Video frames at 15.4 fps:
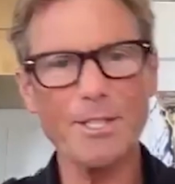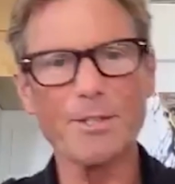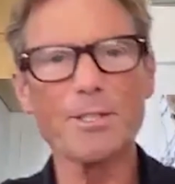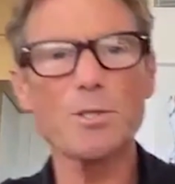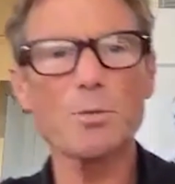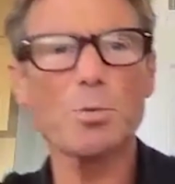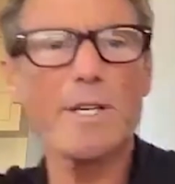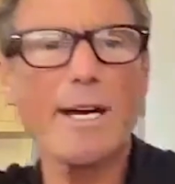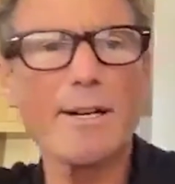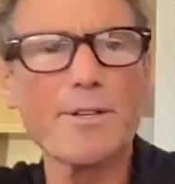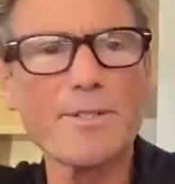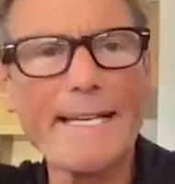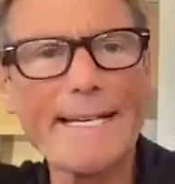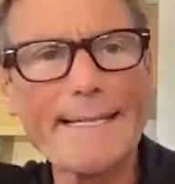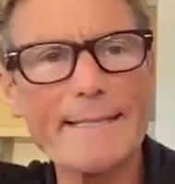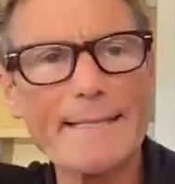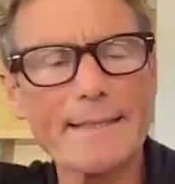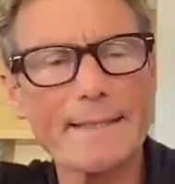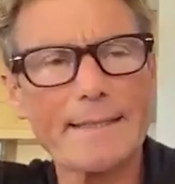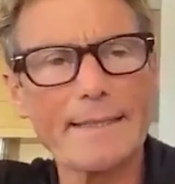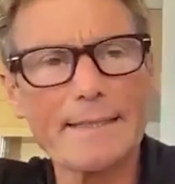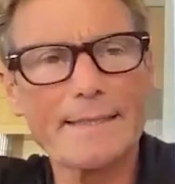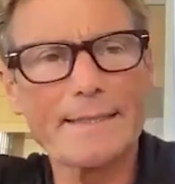this is what our
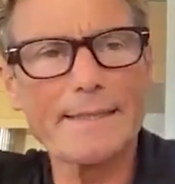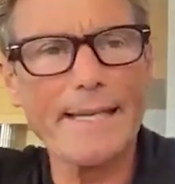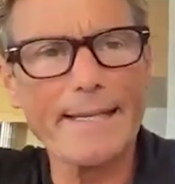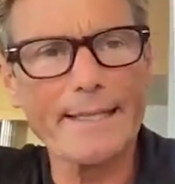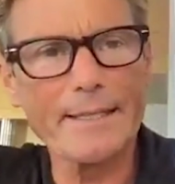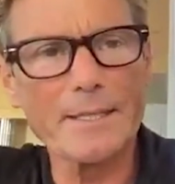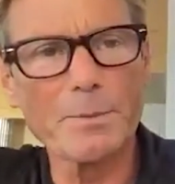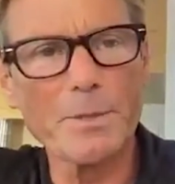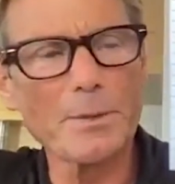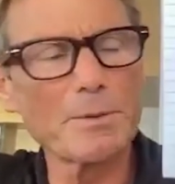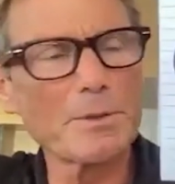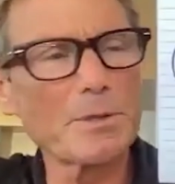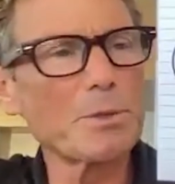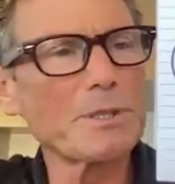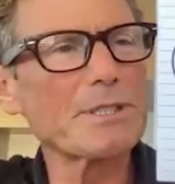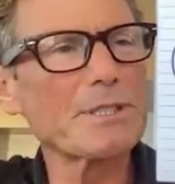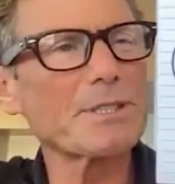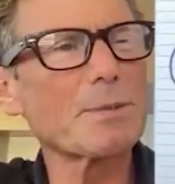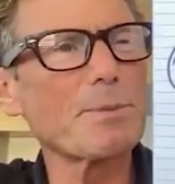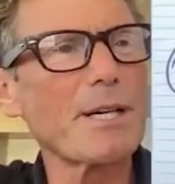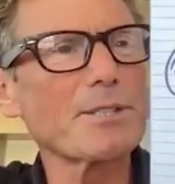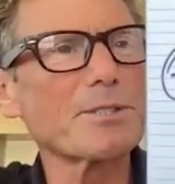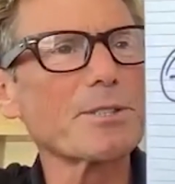data is saying at the moment, and we're just
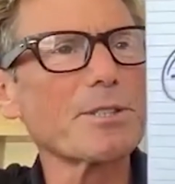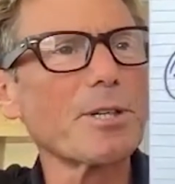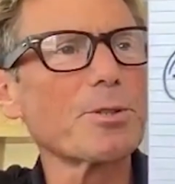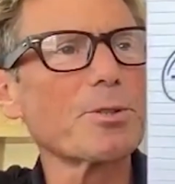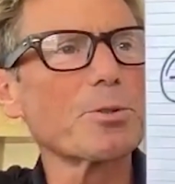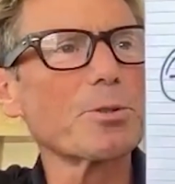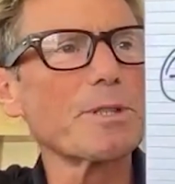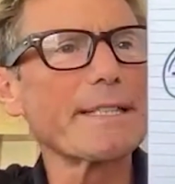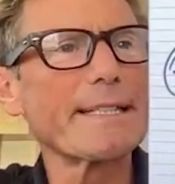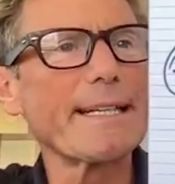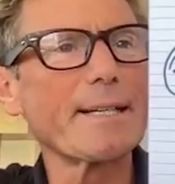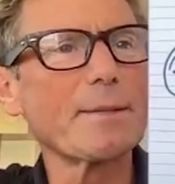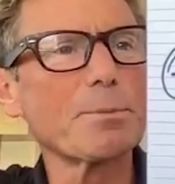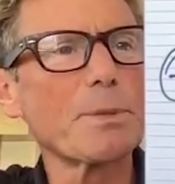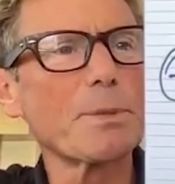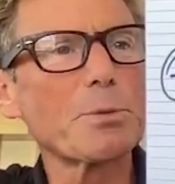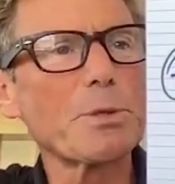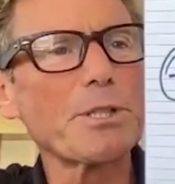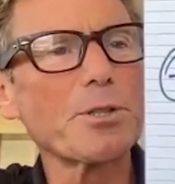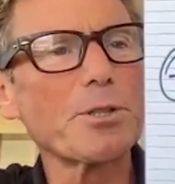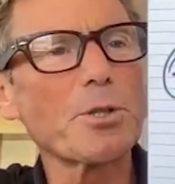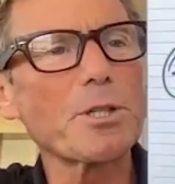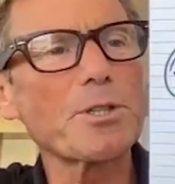about to go through it again. But when
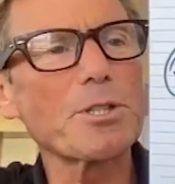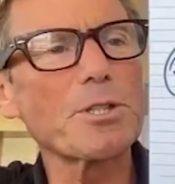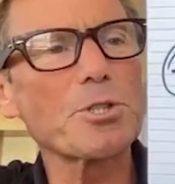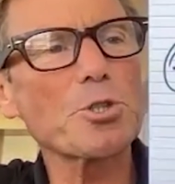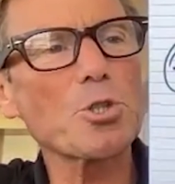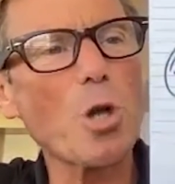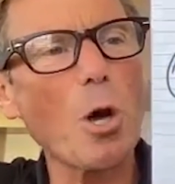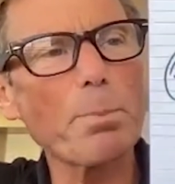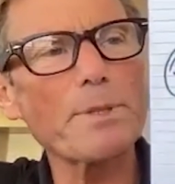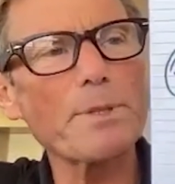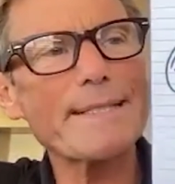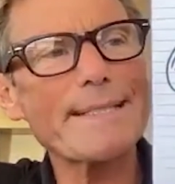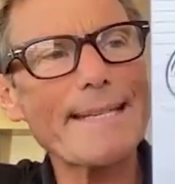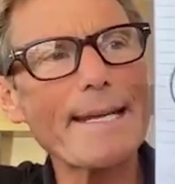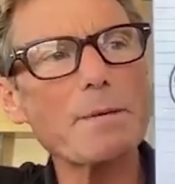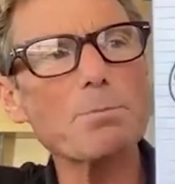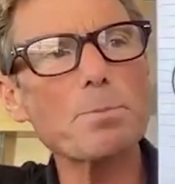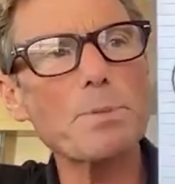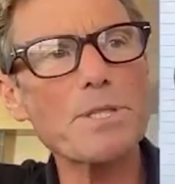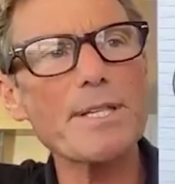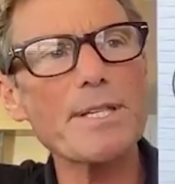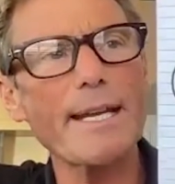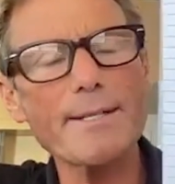you look at the top
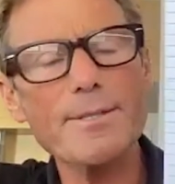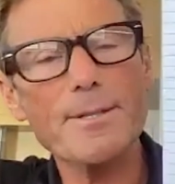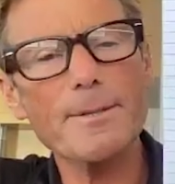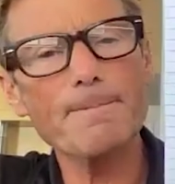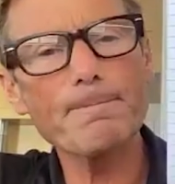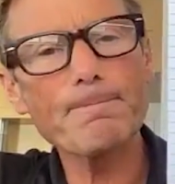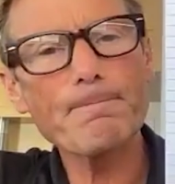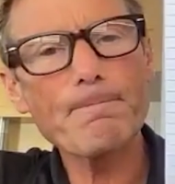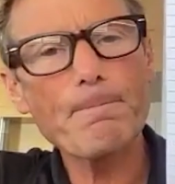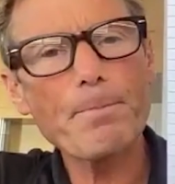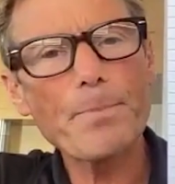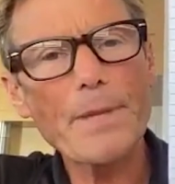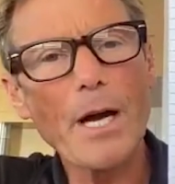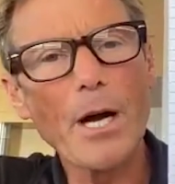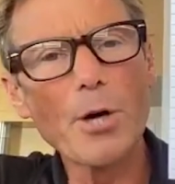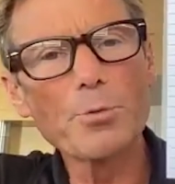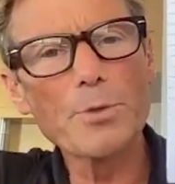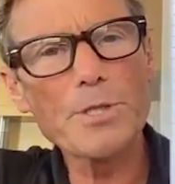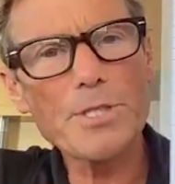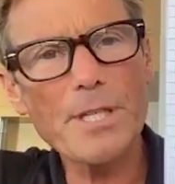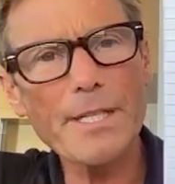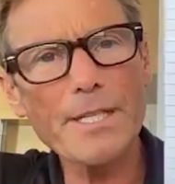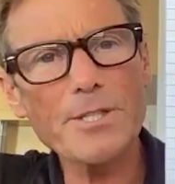10% of
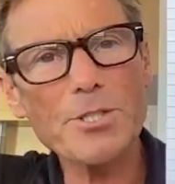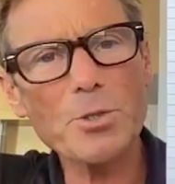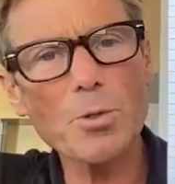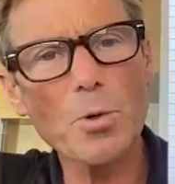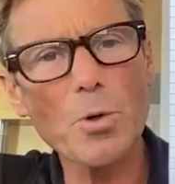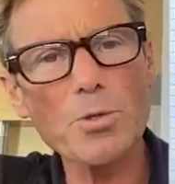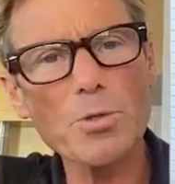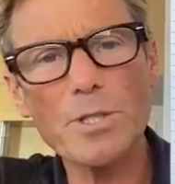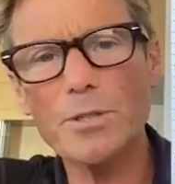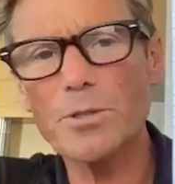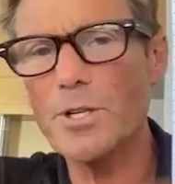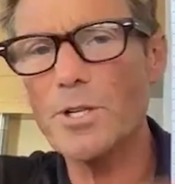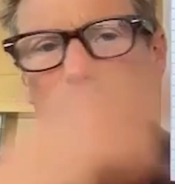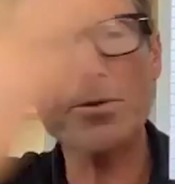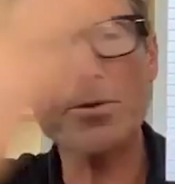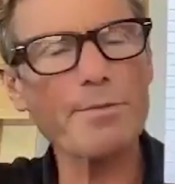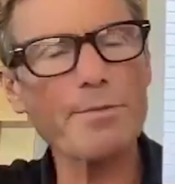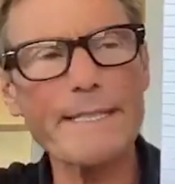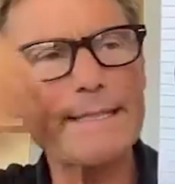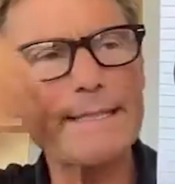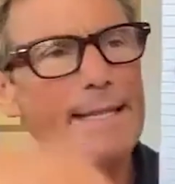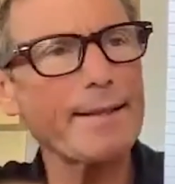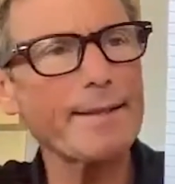resilience scores across
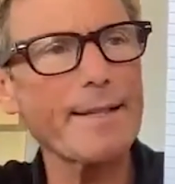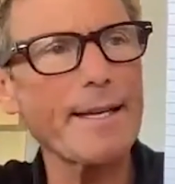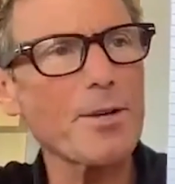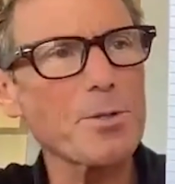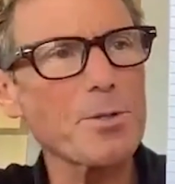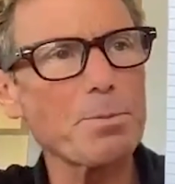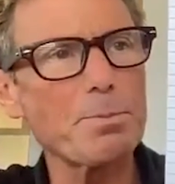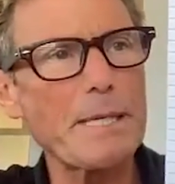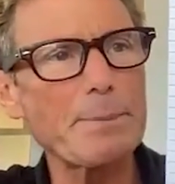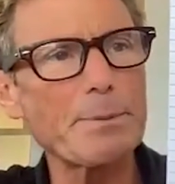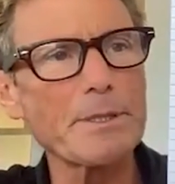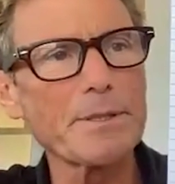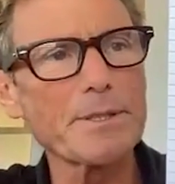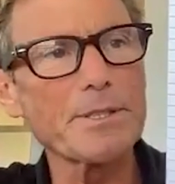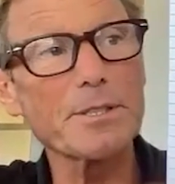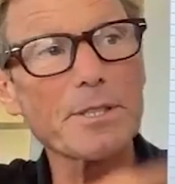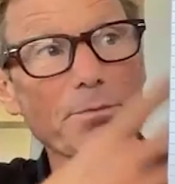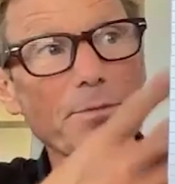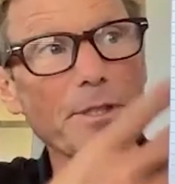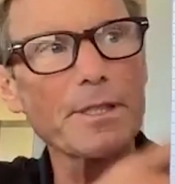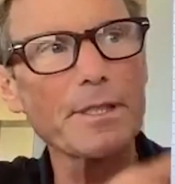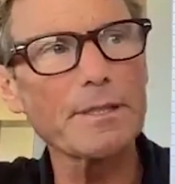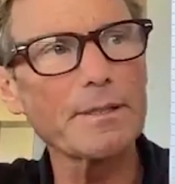roughly 10,000 people, this is
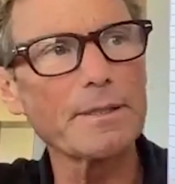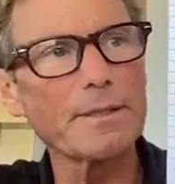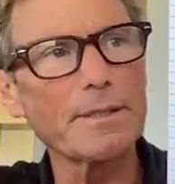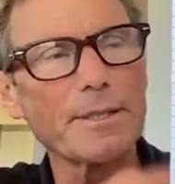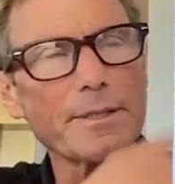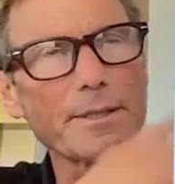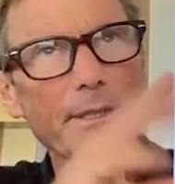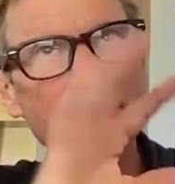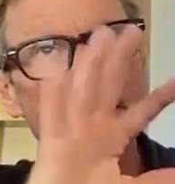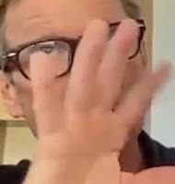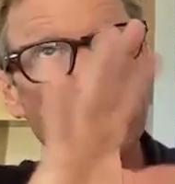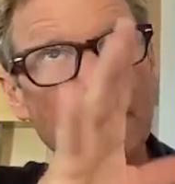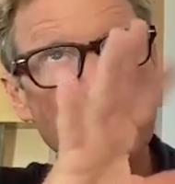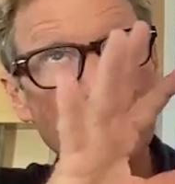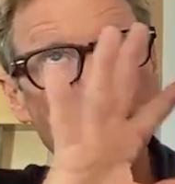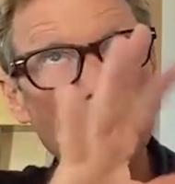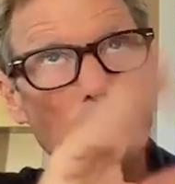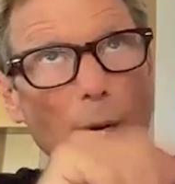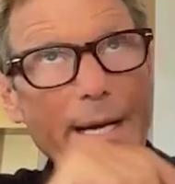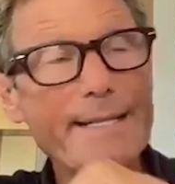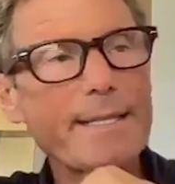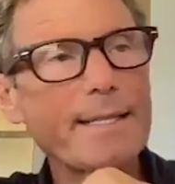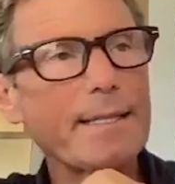over the, you know, the
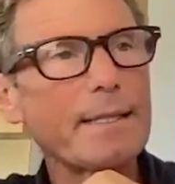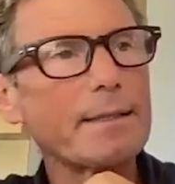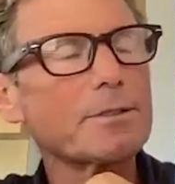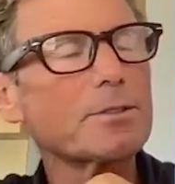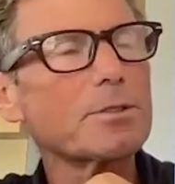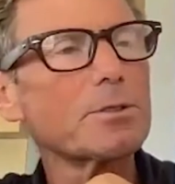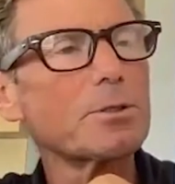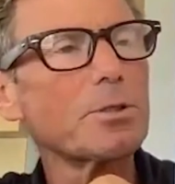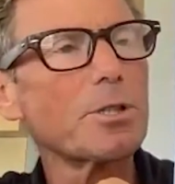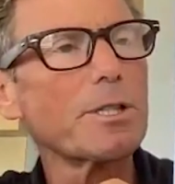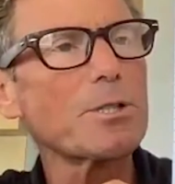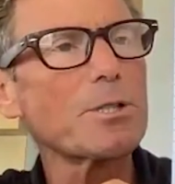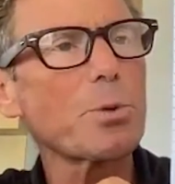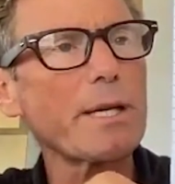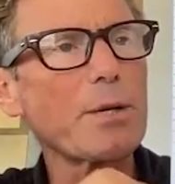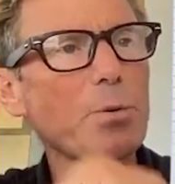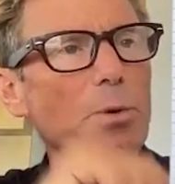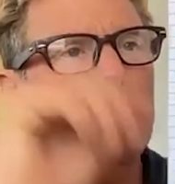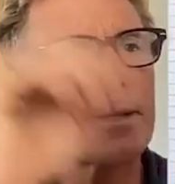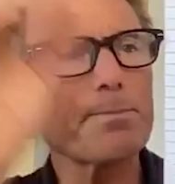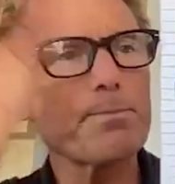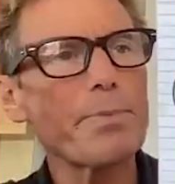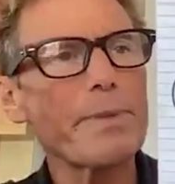20 to early
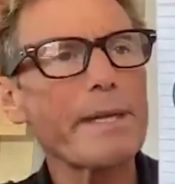21,